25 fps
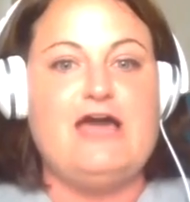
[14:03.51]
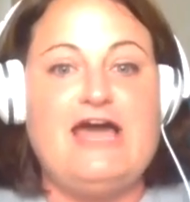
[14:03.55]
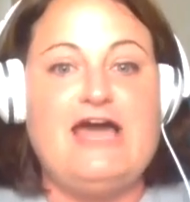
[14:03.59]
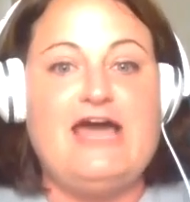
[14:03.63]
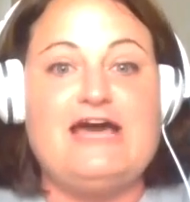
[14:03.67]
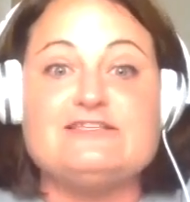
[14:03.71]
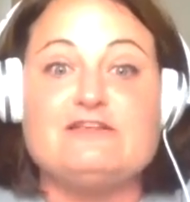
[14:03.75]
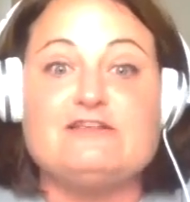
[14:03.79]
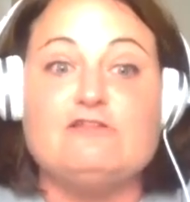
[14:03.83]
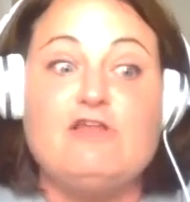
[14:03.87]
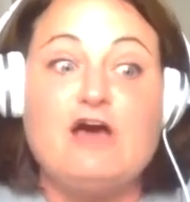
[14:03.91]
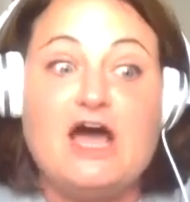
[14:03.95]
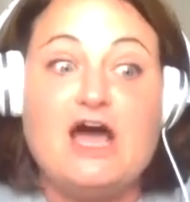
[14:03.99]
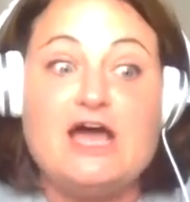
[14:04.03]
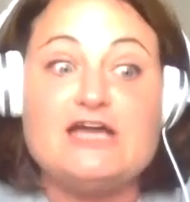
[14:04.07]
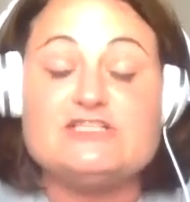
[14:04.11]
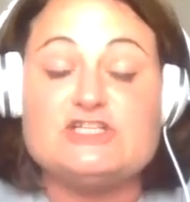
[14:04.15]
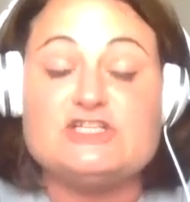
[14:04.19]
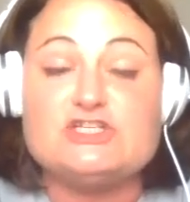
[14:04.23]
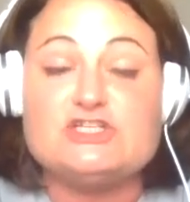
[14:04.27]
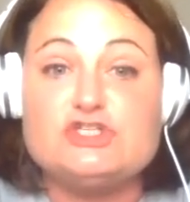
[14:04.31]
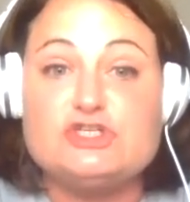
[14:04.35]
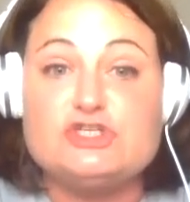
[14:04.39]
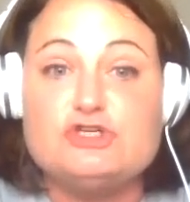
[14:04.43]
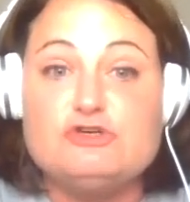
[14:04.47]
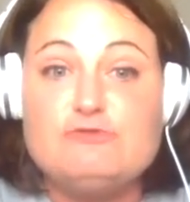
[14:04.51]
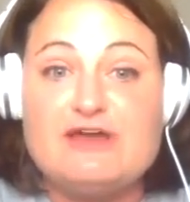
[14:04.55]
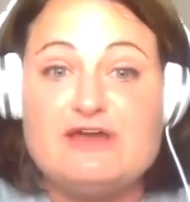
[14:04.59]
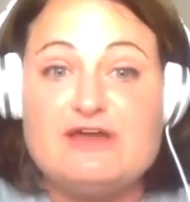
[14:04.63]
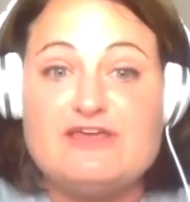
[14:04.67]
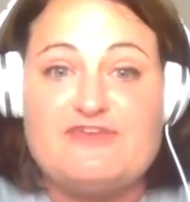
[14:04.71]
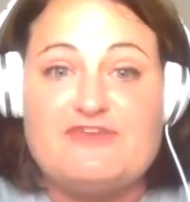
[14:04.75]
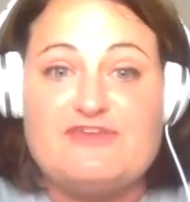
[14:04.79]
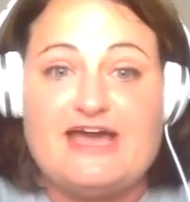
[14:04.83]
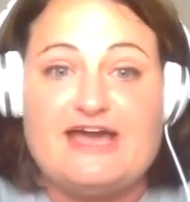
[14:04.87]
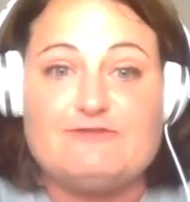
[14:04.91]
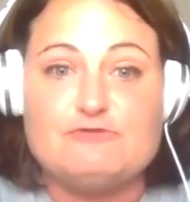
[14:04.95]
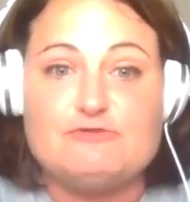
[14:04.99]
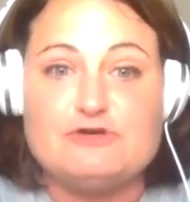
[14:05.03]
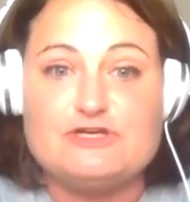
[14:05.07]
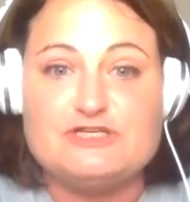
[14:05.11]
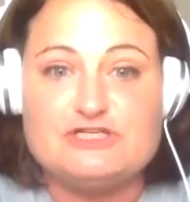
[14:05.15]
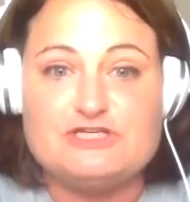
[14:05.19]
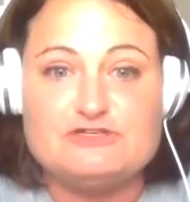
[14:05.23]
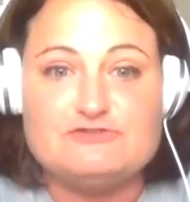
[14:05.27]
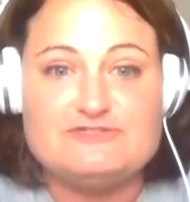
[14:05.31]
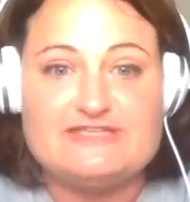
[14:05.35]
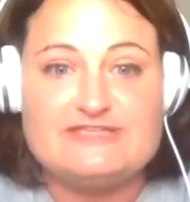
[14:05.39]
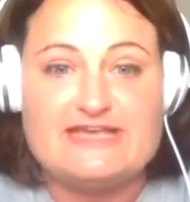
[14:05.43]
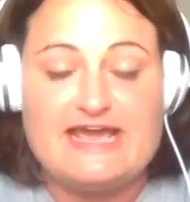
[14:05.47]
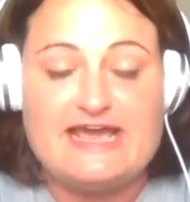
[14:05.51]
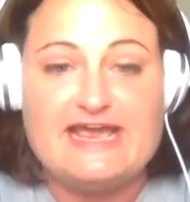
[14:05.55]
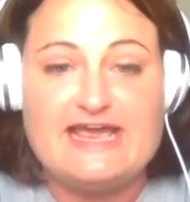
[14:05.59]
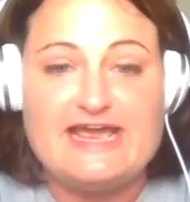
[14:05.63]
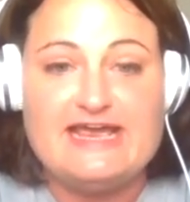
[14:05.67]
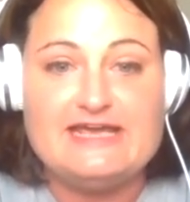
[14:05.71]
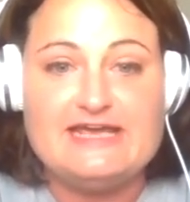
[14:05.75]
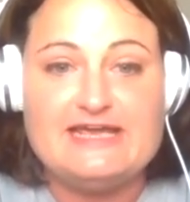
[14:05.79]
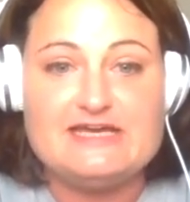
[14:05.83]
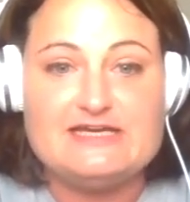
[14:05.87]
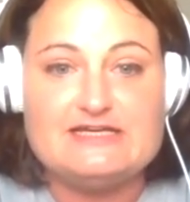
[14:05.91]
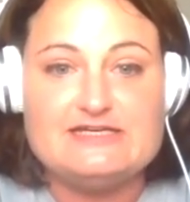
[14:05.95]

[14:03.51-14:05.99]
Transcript: has a lot to do with that, wouldn't you say?